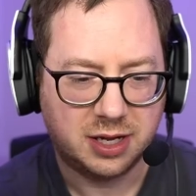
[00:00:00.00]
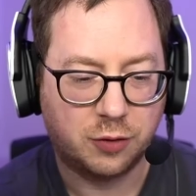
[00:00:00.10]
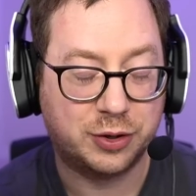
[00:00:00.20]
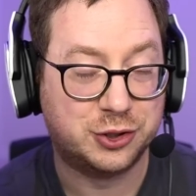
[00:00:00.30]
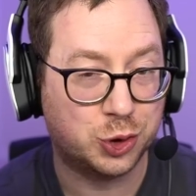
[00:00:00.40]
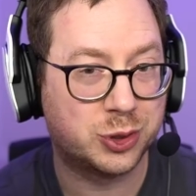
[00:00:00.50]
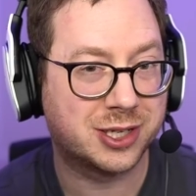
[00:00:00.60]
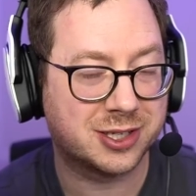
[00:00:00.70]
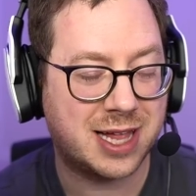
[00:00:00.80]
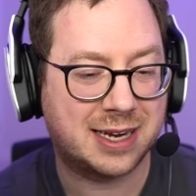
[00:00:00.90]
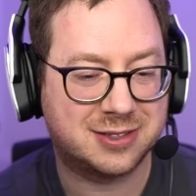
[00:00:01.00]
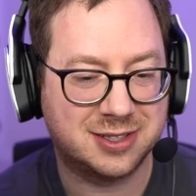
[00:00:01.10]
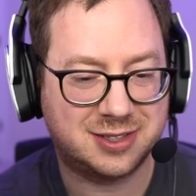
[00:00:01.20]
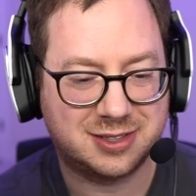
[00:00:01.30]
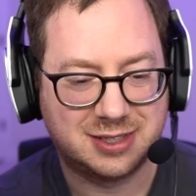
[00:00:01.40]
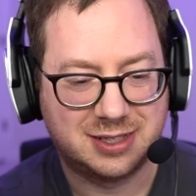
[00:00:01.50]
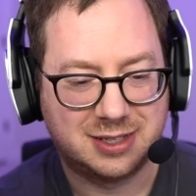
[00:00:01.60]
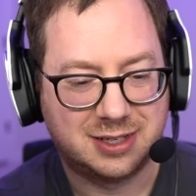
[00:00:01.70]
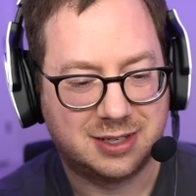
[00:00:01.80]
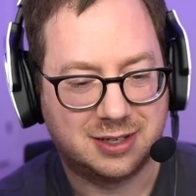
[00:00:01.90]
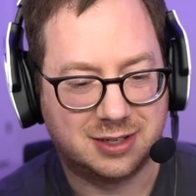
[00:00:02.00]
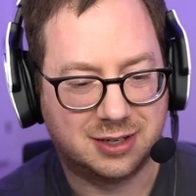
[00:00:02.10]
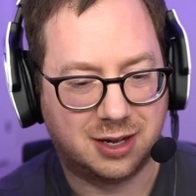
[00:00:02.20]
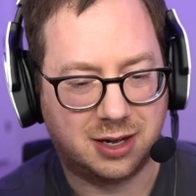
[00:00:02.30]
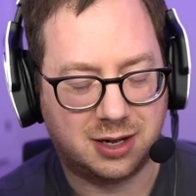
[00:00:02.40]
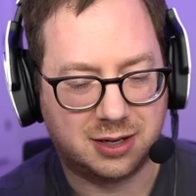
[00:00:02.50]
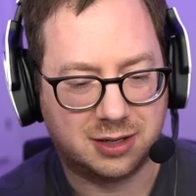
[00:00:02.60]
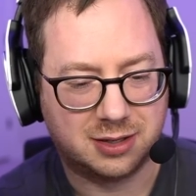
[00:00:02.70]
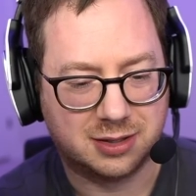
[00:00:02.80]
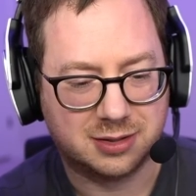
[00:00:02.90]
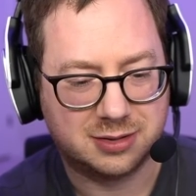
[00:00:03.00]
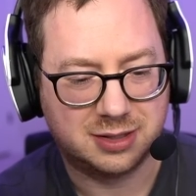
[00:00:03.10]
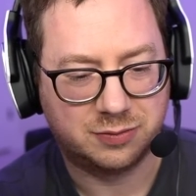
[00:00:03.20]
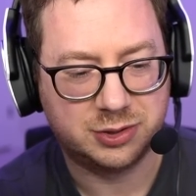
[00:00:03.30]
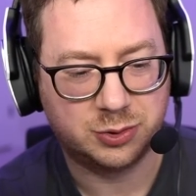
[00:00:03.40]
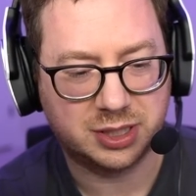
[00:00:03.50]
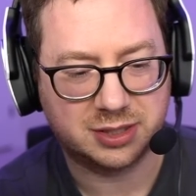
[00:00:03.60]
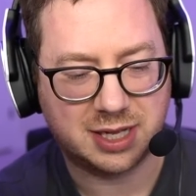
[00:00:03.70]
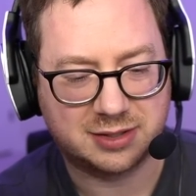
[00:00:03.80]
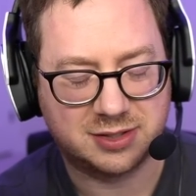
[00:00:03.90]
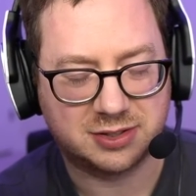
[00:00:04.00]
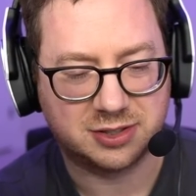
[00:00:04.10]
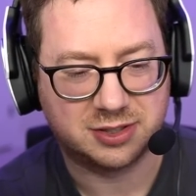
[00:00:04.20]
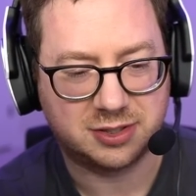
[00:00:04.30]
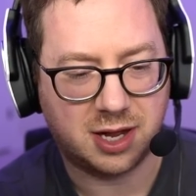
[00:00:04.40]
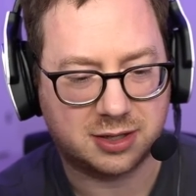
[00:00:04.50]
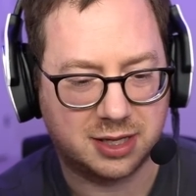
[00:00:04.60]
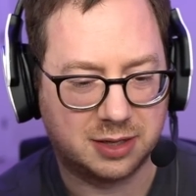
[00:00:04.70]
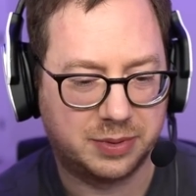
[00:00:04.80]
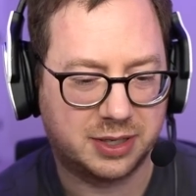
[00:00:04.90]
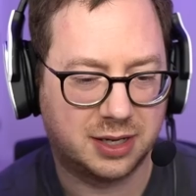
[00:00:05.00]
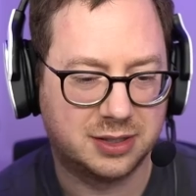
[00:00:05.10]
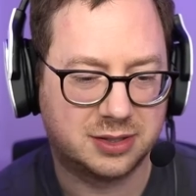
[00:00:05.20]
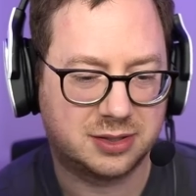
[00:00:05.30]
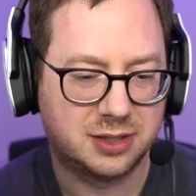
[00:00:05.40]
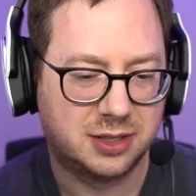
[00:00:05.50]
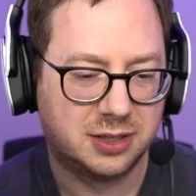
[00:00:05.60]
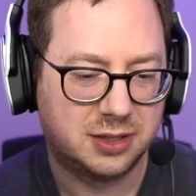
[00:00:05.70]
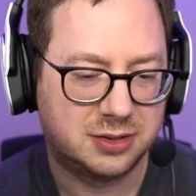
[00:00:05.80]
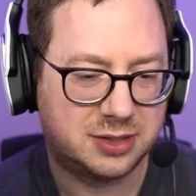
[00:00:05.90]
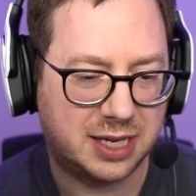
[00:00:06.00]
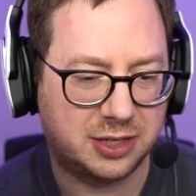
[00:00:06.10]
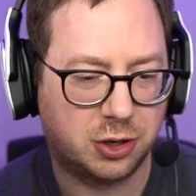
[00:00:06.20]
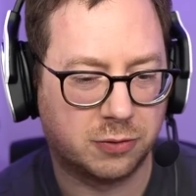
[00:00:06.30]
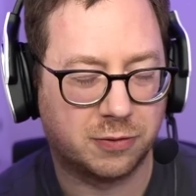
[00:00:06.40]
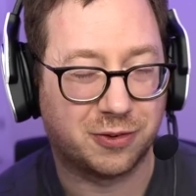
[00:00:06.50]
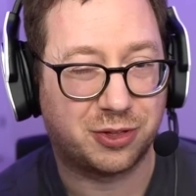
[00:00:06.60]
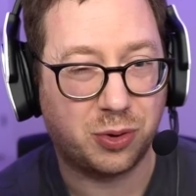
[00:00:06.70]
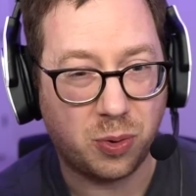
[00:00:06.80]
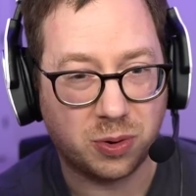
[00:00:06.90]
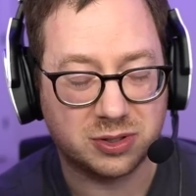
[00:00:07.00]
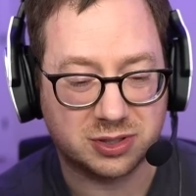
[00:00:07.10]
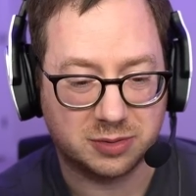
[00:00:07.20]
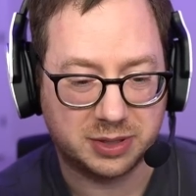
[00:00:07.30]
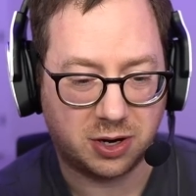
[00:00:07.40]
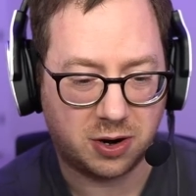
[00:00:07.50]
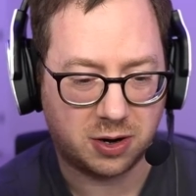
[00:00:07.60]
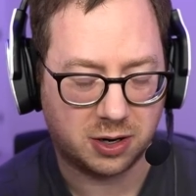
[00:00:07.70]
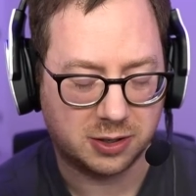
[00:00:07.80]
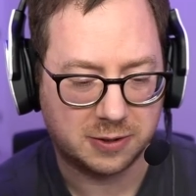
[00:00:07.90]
if we do get Galactus, uh, if we do get Galactus, that's going to suck then because taking over for Thor is going to be hard.